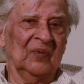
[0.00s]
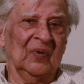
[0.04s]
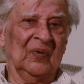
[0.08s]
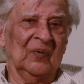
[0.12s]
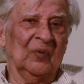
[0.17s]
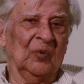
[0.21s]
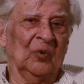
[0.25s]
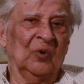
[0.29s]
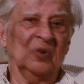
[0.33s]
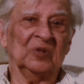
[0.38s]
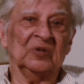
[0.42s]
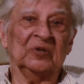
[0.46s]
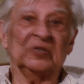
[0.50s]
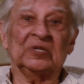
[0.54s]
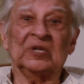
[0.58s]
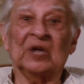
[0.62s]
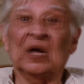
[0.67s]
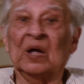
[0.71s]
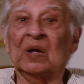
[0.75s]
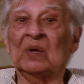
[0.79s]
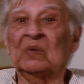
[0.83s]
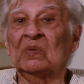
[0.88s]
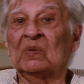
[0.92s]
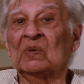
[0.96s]
all the
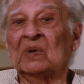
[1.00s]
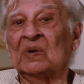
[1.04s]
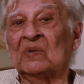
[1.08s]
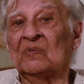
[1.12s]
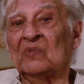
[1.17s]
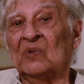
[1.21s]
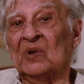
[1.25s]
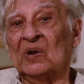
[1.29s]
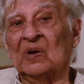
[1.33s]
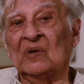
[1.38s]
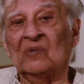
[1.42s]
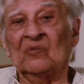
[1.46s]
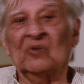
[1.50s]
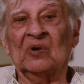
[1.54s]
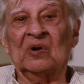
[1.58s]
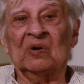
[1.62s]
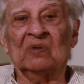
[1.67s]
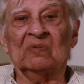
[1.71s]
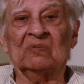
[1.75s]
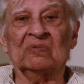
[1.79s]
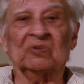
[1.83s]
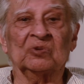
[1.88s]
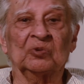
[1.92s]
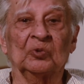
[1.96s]
time and whenever
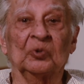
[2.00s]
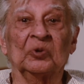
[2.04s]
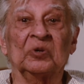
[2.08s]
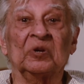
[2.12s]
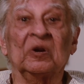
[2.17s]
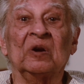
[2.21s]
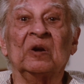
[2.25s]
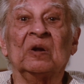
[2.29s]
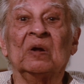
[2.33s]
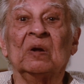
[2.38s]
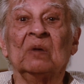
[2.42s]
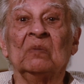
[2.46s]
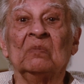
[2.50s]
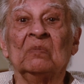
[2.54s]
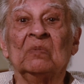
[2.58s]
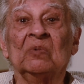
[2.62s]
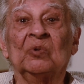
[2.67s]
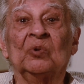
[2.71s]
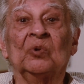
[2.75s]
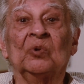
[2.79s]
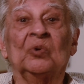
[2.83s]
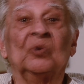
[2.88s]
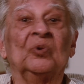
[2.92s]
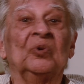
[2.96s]
it suited him.
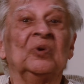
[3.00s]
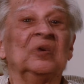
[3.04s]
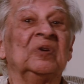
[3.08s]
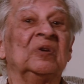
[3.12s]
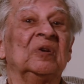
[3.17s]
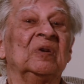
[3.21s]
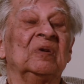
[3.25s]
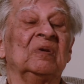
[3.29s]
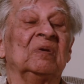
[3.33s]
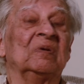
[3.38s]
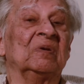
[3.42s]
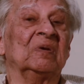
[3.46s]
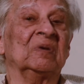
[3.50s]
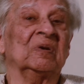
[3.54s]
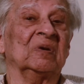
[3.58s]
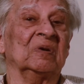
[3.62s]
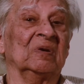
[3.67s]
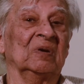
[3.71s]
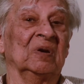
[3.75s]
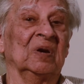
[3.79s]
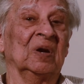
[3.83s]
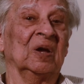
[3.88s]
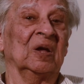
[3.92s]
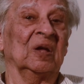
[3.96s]
No, he didn't.
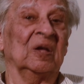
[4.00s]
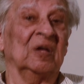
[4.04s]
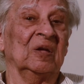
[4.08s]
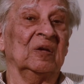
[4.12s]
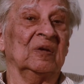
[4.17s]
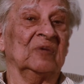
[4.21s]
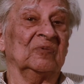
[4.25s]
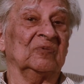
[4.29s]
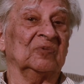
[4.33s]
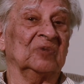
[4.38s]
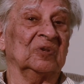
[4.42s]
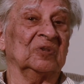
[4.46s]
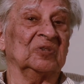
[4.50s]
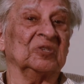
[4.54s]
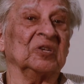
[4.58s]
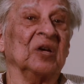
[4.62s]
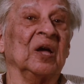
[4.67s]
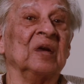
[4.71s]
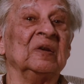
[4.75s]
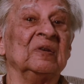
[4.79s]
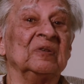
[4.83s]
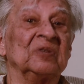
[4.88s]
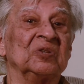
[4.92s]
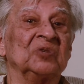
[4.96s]

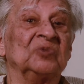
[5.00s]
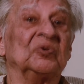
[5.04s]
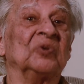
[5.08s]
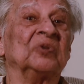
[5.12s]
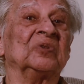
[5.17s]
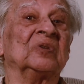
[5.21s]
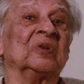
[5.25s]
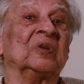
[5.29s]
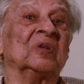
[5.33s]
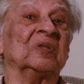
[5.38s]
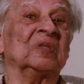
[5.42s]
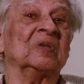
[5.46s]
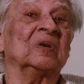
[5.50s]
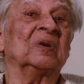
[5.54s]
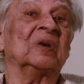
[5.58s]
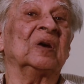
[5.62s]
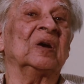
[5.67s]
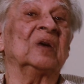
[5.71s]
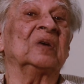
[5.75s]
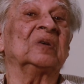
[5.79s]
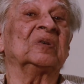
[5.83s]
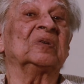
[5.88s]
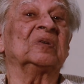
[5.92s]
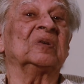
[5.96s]
Silence was another
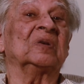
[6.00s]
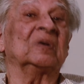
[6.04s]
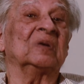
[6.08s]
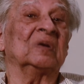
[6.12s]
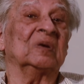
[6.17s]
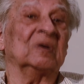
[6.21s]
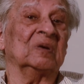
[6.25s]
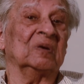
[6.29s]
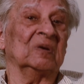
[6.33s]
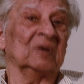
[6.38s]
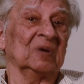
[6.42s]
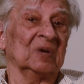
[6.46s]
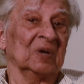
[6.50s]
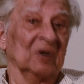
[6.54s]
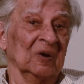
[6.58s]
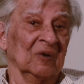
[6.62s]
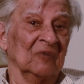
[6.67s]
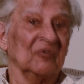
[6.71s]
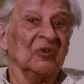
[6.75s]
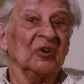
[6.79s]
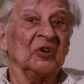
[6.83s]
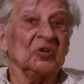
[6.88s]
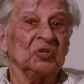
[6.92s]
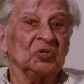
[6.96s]
great
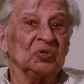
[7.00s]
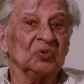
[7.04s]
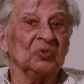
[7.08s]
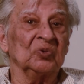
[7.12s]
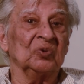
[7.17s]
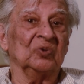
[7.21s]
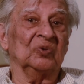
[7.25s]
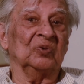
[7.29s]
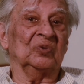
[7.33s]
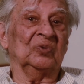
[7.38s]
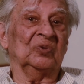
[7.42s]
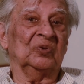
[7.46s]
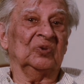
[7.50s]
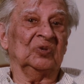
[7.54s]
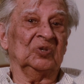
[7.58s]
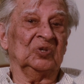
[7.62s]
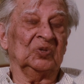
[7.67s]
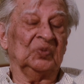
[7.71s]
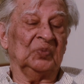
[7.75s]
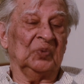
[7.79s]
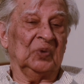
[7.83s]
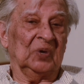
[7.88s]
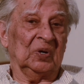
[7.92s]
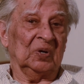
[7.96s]
virtue on his
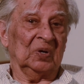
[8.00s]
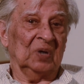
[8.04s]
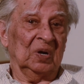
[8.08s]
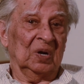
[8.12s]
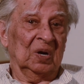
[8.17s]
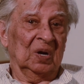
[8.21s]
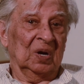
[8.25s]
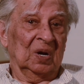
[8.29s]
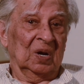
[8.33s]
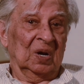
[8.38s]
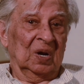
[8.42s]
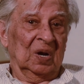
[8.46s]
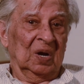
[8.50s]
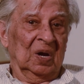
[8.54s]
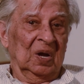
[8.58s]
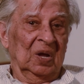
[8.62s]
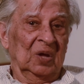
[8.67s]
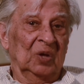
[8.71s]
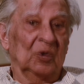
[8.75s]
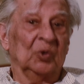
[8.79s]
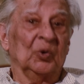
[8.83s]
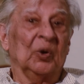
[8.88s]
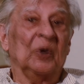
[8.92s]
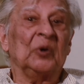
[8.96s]
part.
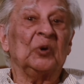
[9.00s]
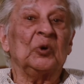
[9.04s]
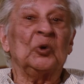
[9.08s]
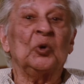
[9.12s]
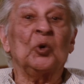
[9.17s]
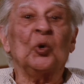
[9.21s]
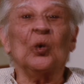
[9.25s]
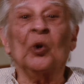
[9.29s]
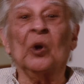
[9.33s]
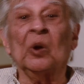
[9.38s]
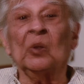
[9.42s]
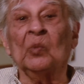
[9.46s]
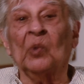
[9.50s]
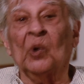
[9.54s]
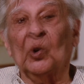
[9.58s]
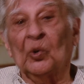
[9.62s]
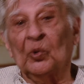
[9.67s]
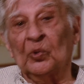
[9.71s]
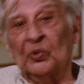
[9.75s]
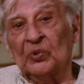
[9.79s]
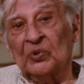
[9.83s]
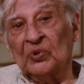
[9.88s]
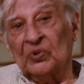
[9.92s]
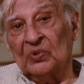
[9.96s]
You had to draw him
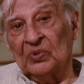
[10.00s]
out.